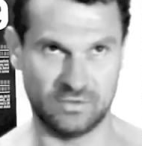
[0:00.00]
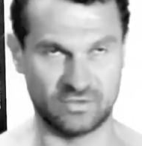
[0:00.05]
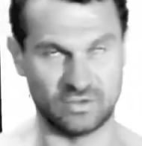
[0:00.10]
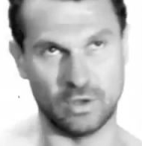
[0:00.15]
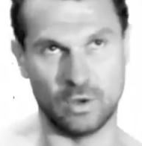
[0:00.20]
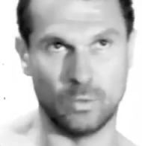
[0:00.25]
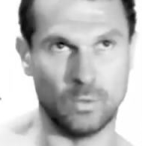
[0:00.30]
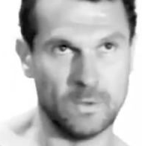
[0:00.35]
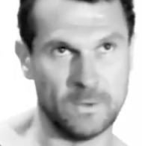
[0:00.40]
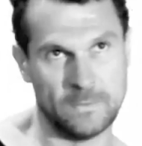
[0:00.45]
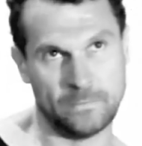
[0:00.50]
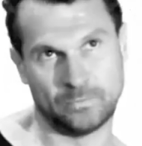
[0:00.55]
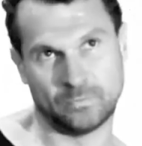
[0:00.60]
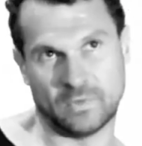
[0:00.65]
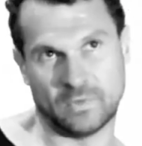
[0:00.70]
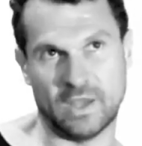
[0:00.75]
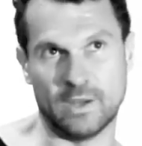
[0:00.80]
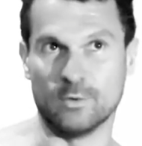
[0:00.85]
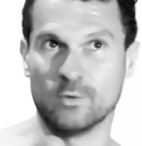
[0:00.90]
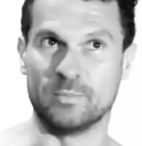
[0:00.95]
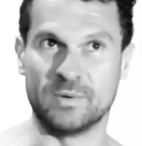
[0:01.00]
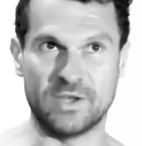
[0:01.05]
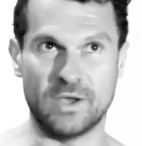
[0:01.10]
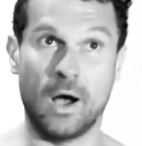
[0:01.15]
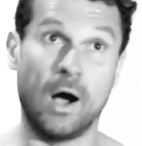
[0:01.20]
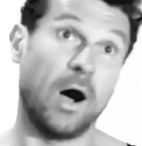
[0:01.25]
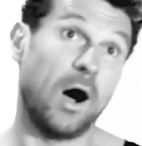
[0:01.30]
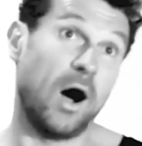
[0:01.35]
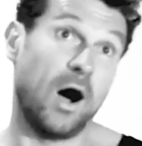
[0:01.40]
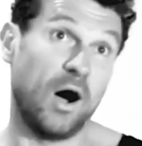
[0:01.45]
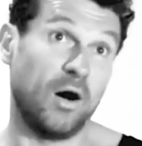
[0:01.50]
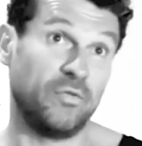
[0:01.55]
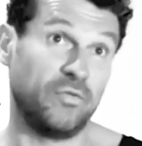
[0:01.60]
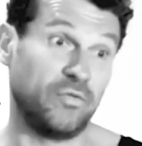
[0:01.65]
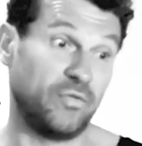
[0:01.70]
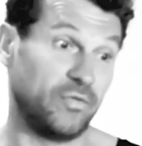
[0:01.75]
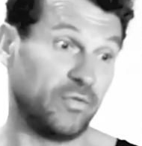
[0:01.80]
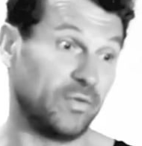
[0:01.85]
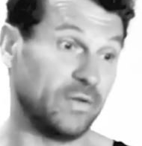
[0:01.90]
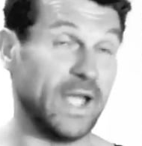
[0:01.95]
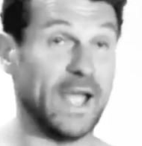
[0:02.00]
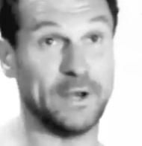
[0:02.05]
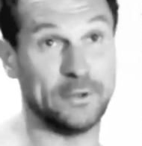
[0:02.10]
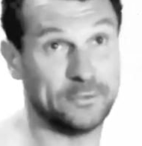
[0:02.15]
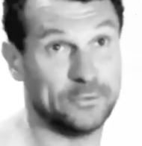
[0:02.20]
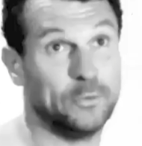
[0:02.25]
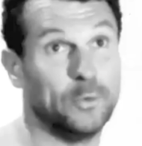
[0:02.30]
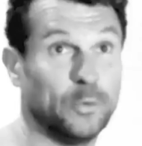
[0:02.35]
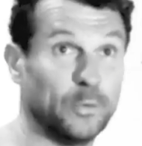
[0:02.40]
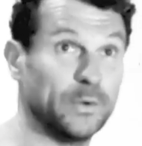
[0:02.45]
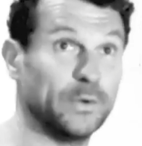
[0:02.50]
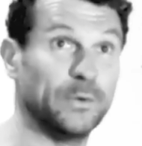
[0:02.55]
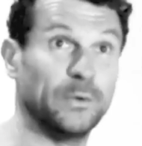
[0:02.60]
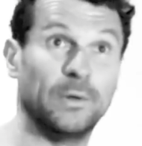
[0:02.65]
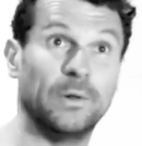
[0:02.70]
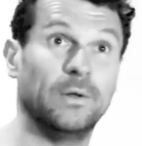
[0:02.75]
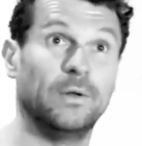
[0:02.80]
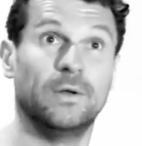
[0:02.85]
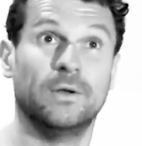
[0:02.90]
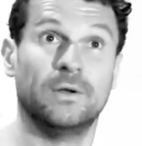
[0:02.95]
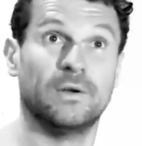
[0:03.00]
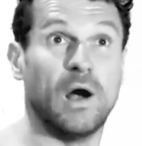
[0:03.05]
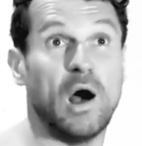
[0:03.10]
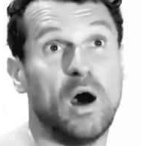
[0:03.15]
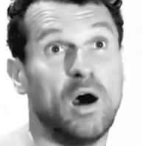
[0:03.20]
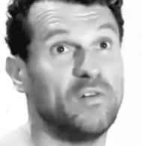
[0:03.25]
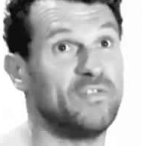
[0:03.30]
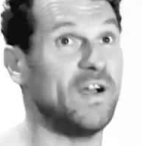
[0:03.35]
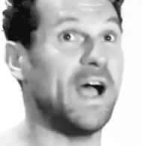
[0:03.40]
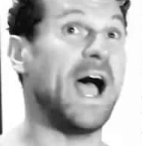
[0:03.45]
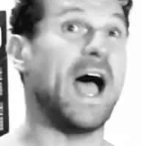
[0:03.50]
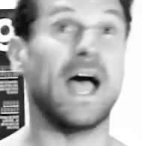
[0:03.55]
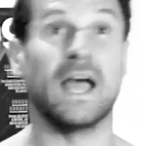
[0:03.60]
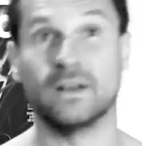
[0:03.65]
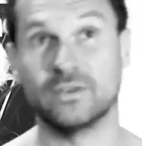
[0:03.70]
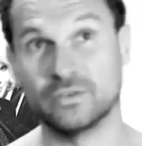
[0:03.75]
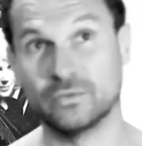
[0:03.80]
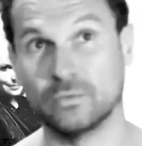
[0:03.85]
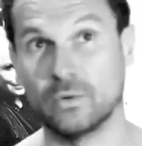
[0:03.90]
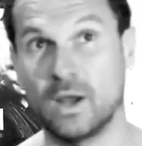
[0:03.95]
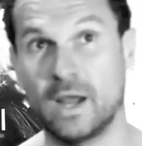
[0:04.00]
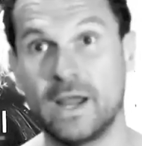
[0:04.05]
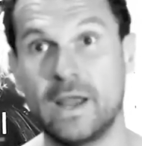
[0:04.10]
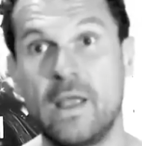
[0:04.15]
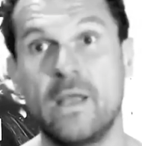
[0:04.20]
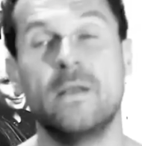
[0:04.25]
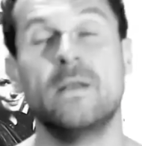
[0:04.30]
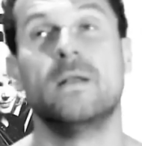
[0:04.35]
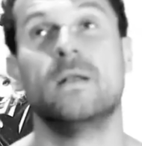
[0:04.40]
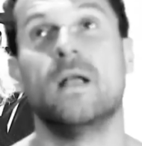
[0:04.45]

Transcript: So it would be half editorial, half ad, right?